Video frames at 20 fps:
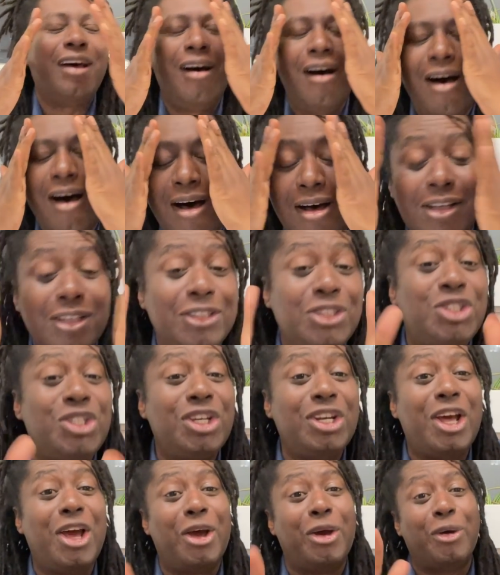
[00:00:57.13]
Oh, do you
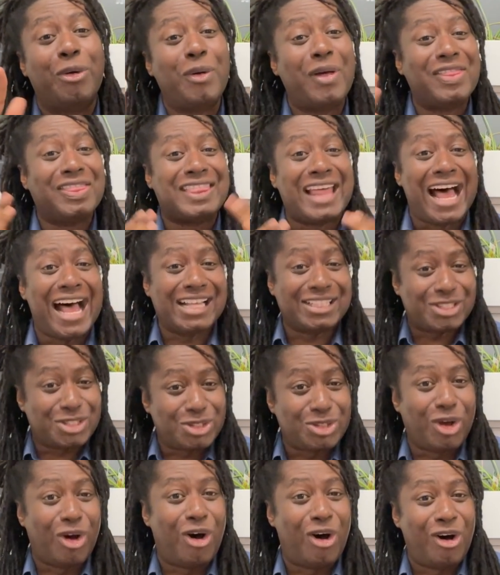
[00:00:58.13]
know, that
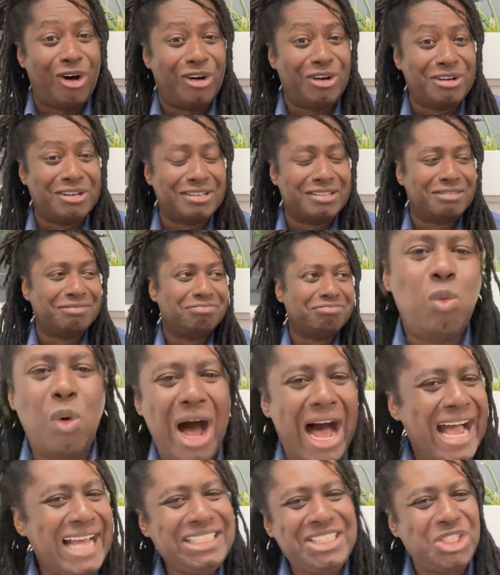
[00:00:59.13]
song,
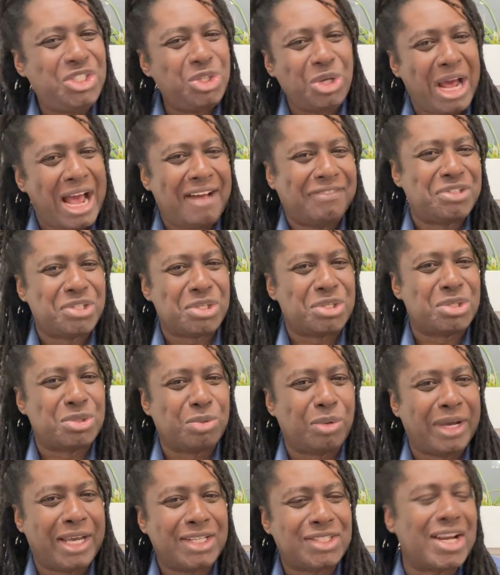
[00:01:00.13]
why did you have to
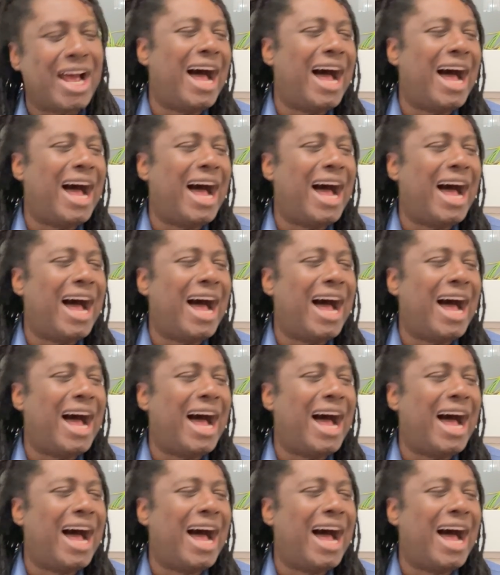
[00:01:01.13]
switch?